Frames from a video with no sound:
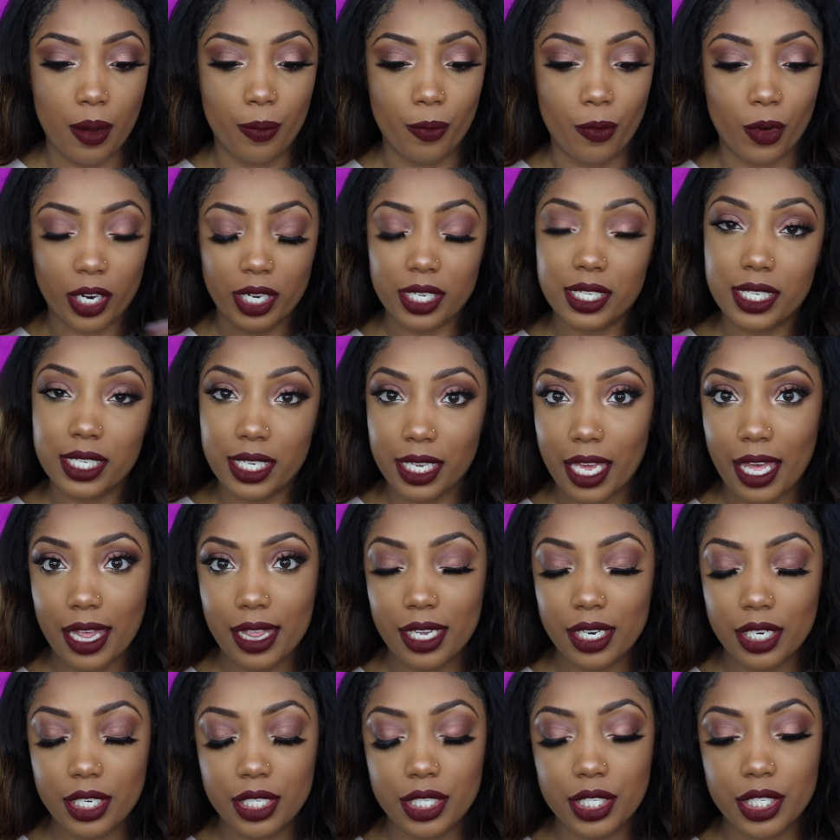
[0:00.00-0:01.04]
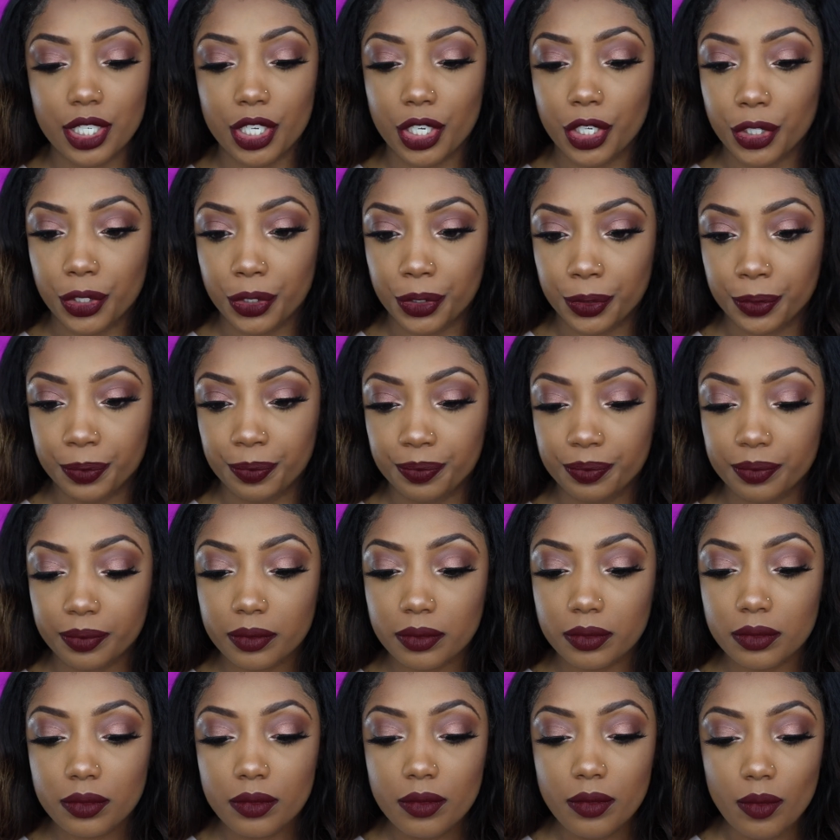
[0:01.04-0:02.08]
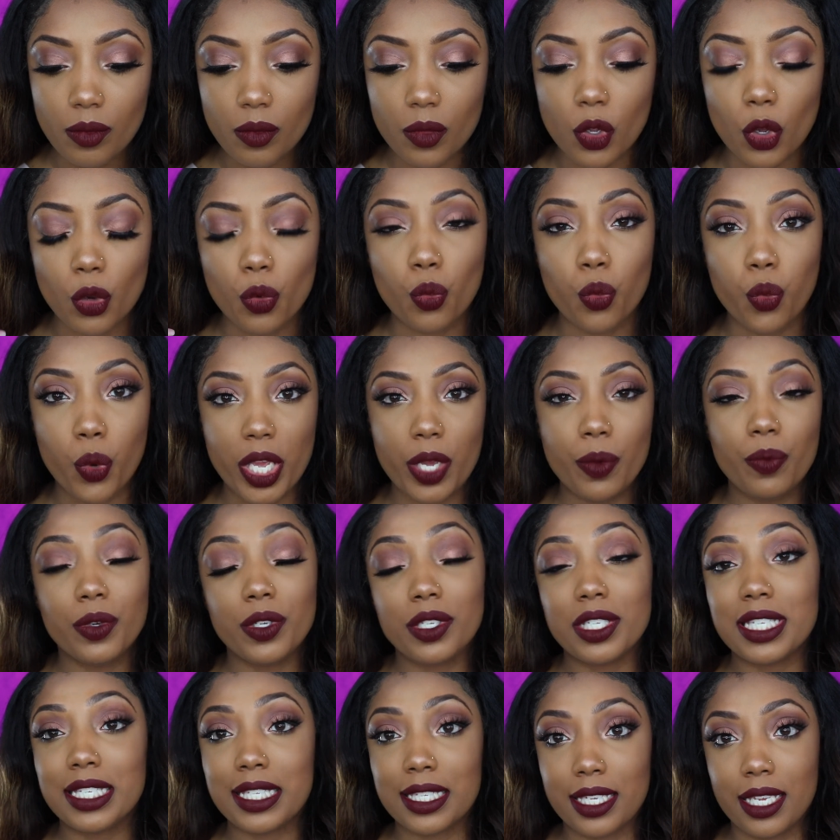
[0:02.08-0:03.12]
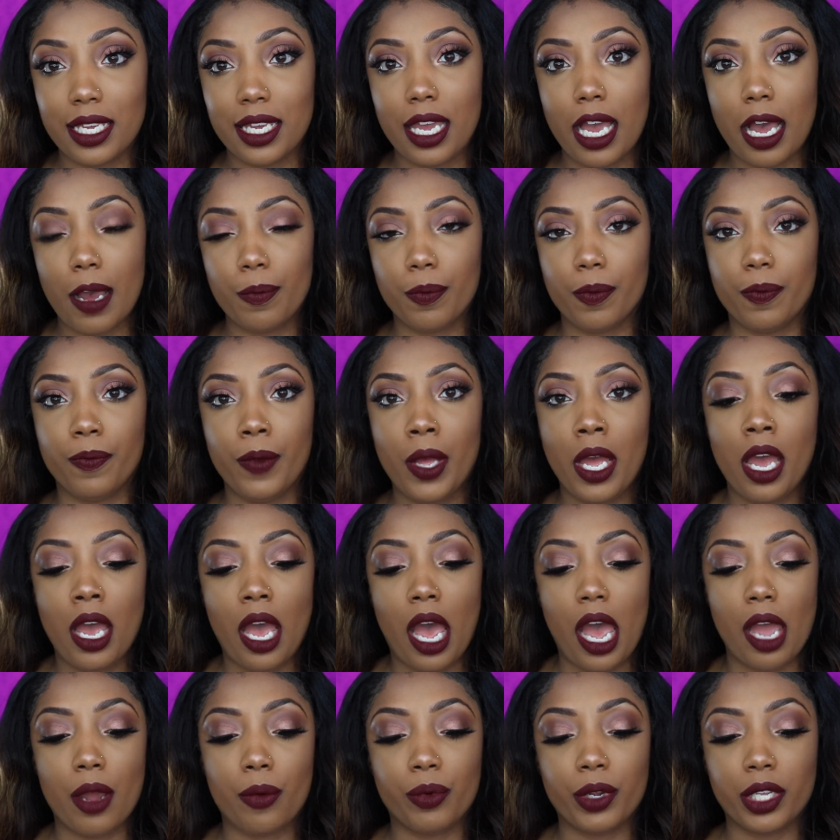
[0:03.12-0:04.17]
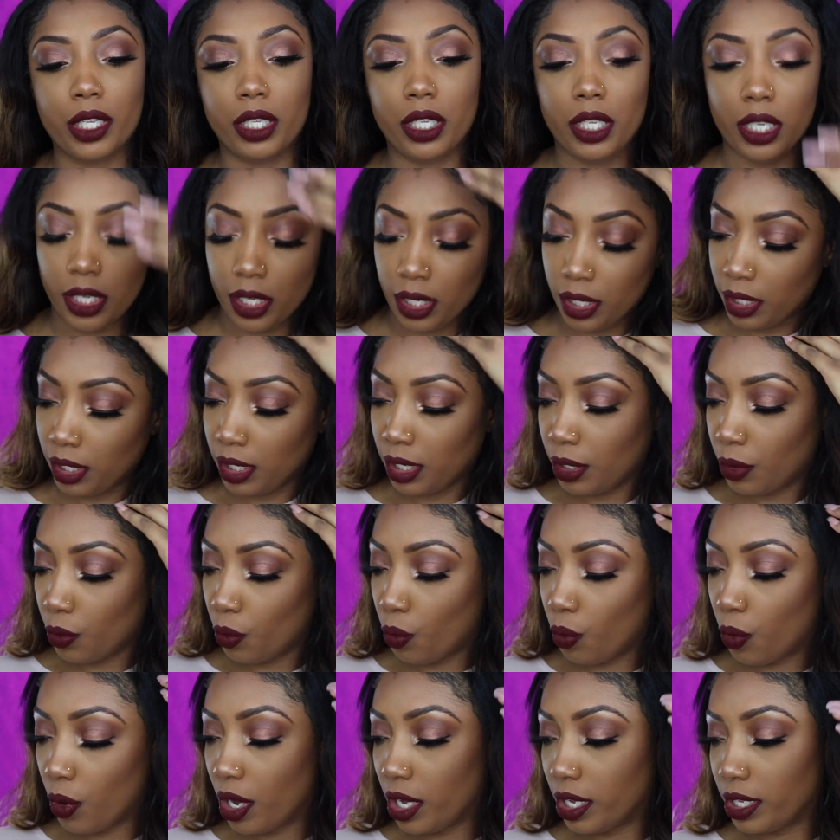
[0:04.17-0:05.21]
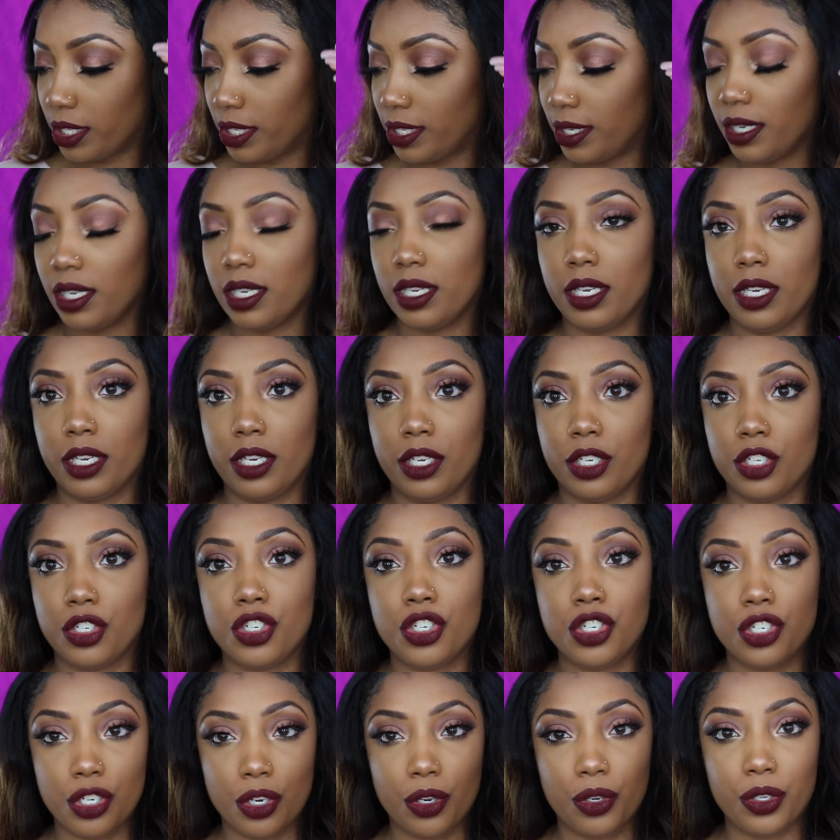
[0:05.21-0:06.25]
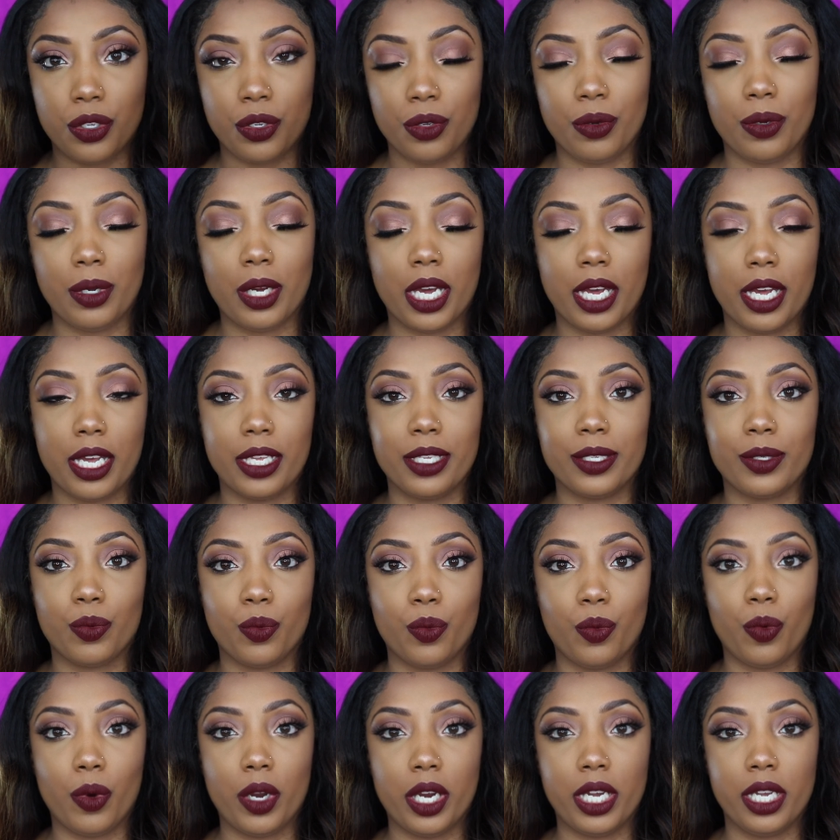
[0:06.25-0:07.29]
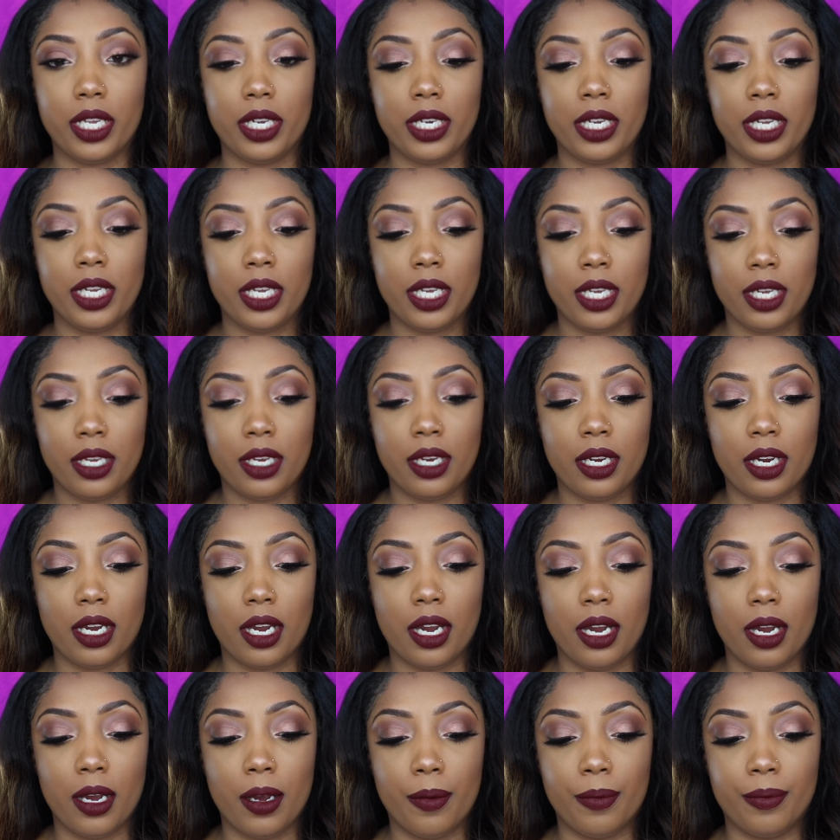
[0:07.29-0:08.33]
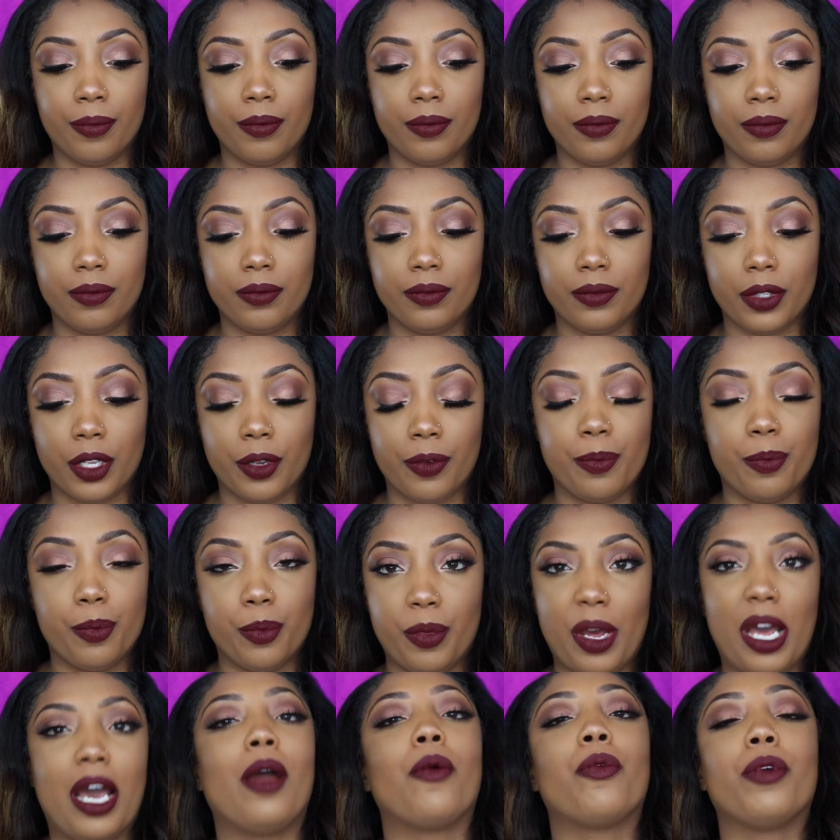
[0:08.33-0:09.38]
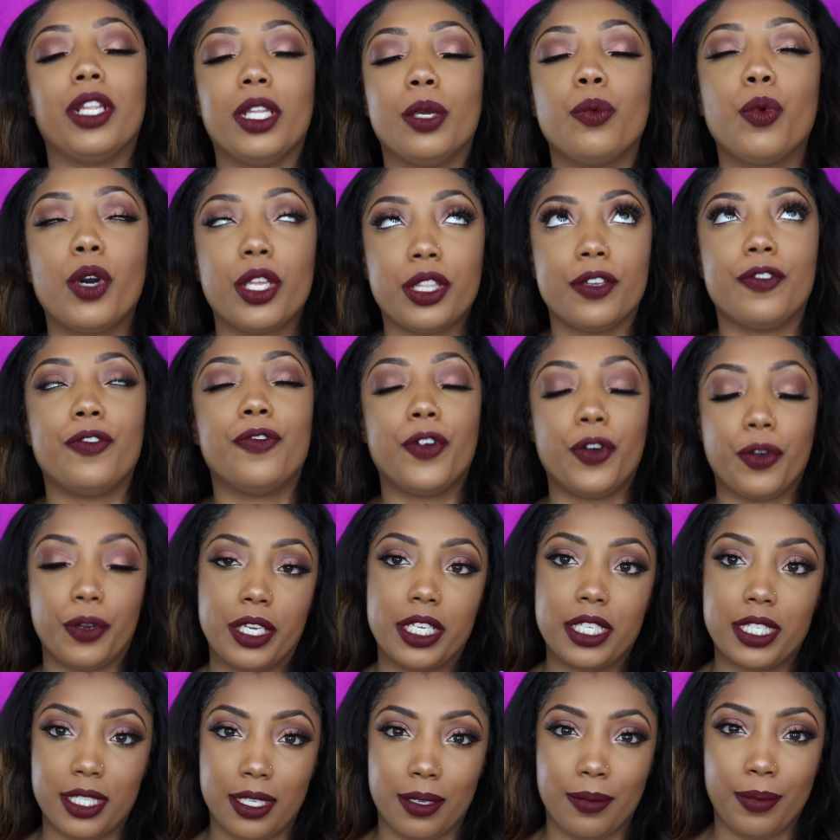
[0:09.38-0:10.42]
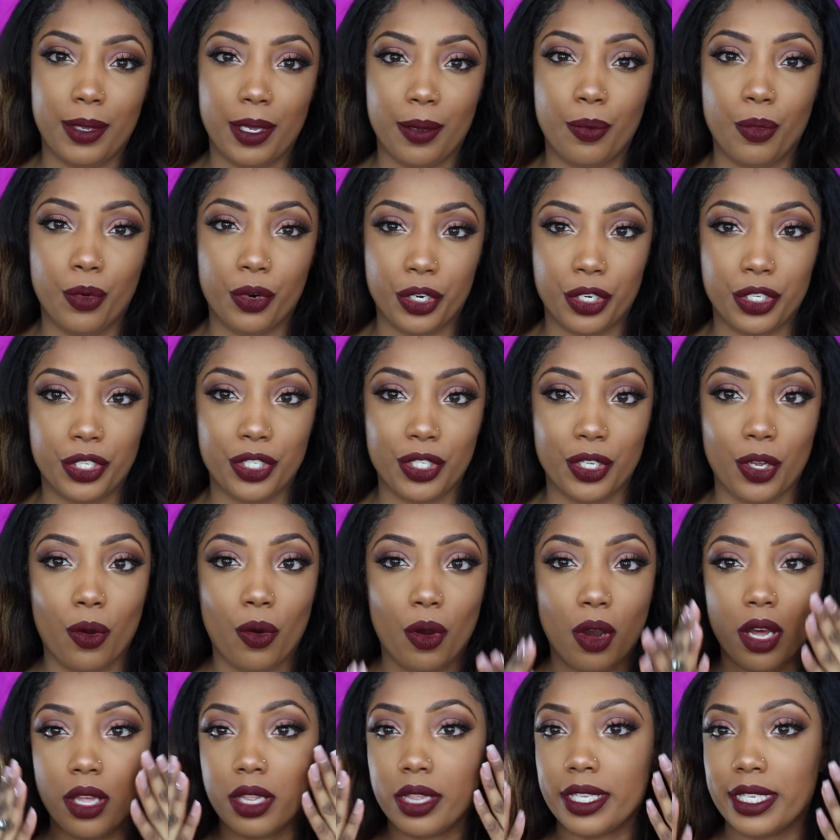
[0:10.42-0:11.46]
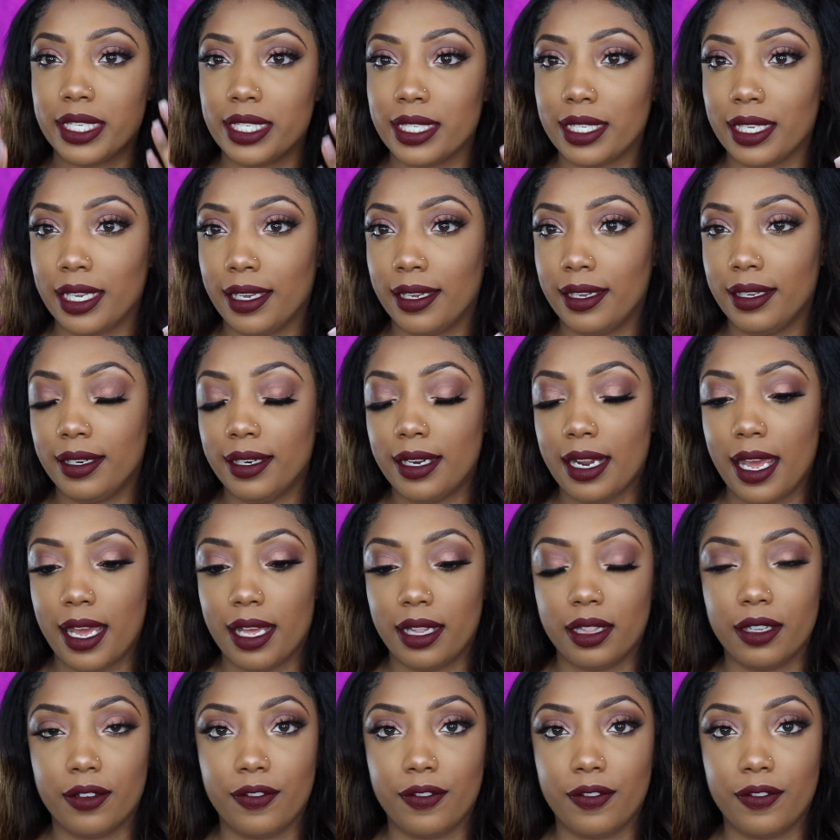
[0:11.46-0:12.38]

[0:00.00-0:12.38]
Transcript: work together. So we will see. I really want to show you guys what I really want the focus to be more so on the skin and